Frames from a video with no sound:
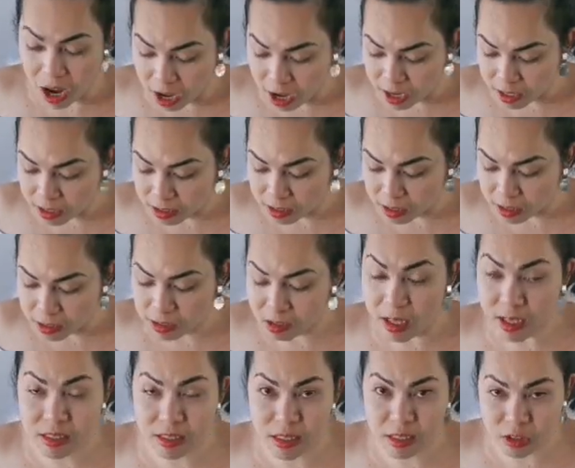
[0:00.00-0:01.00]
test
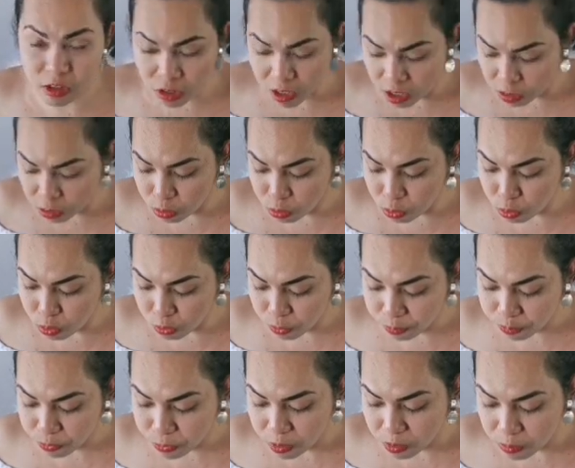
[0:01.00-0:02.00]

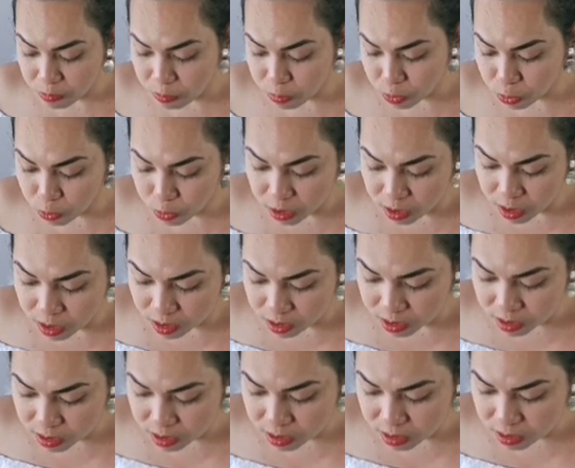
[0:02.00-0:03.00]
and try to
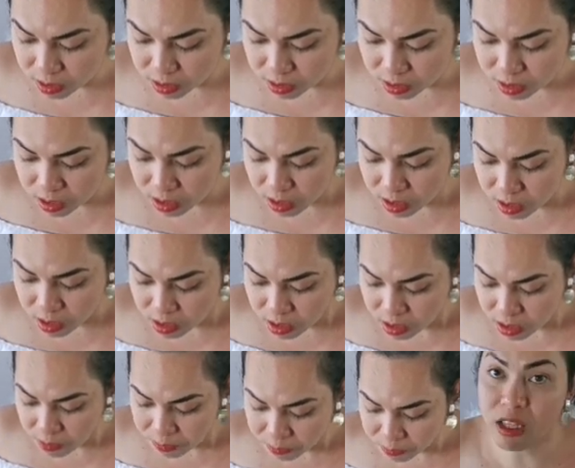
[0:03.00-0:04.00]
put with this,
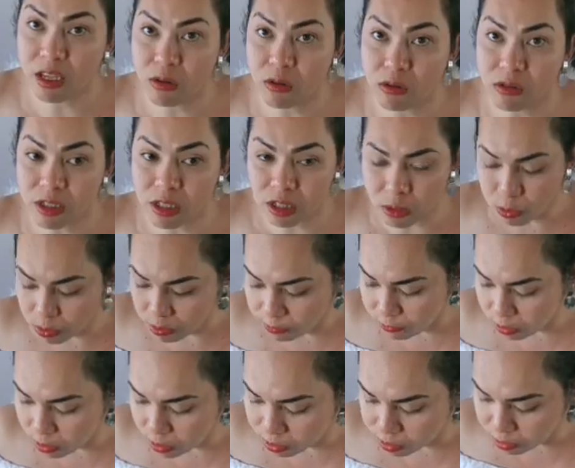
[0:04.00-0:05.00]
it looks
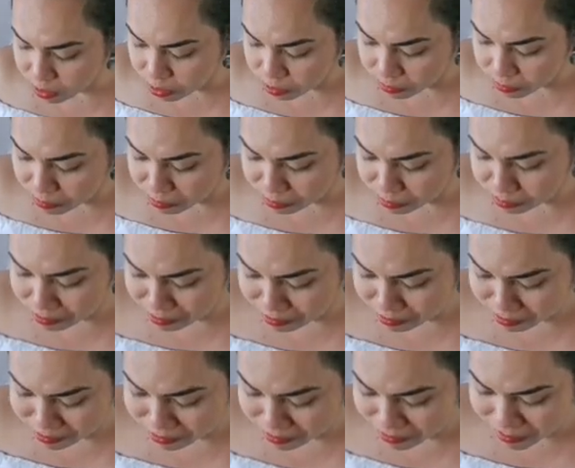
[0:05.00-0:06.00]
like already with
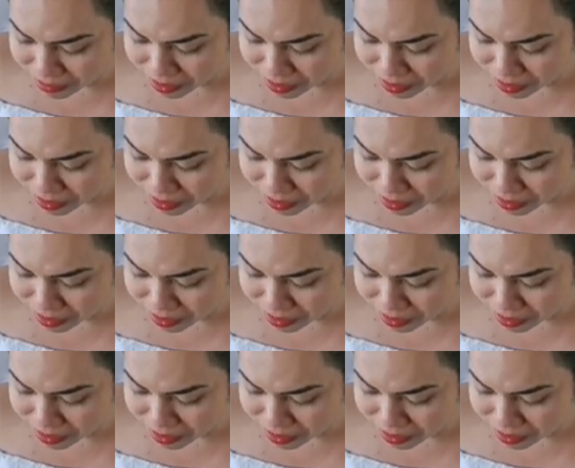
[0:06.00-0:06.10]
filter.